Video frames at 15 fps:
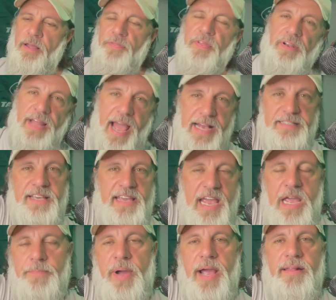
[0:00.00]
The last
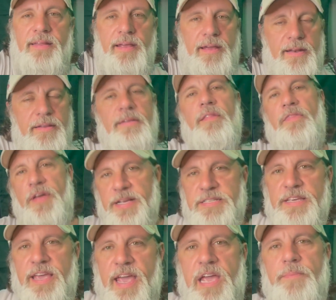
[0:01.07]
game I did, this
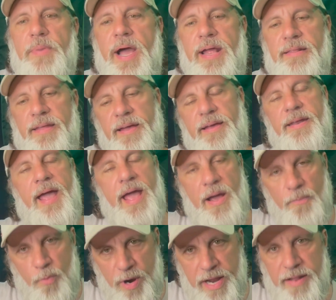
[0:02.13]
game I did,
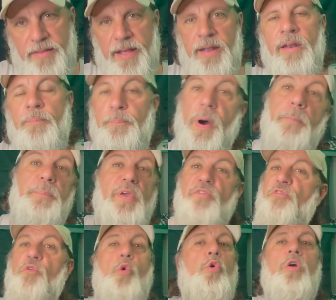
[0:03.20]
and we didn't. But
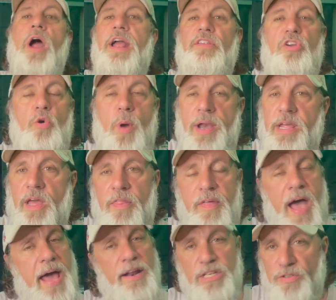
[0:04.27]
before I do any of
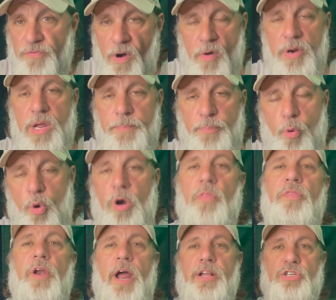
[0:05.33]
that, it's very important
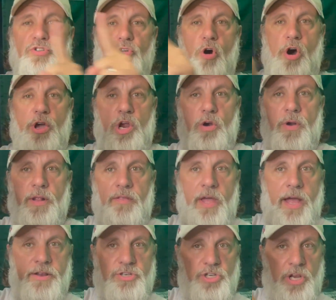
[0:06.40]
that I draw your
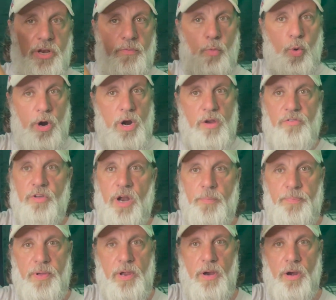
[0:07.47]
attention. Where is it?
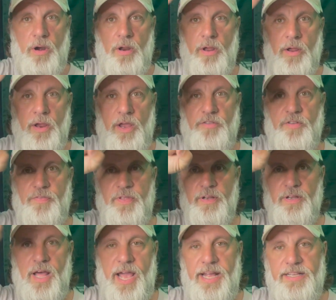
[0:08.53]
Up here? Is it the
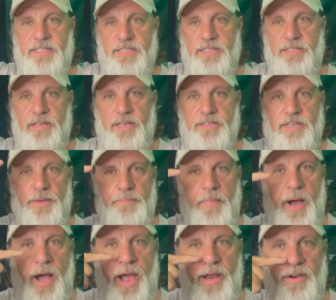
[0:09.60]
lights? Is it
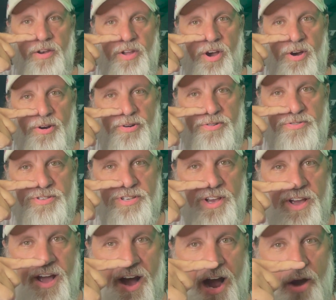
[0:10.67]
my nose?
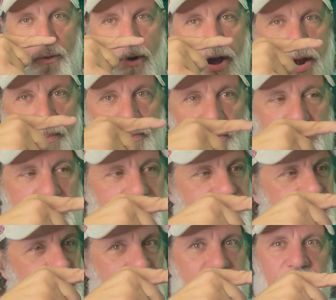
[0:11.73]
I want to bring it
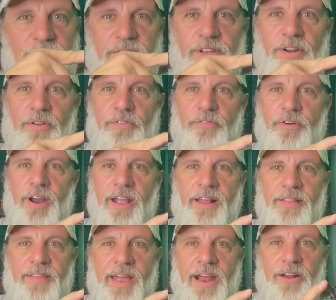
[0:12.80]
to this little
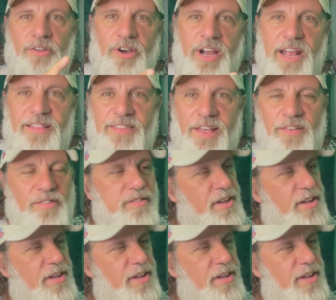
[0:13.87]
friggin' thing. Look at this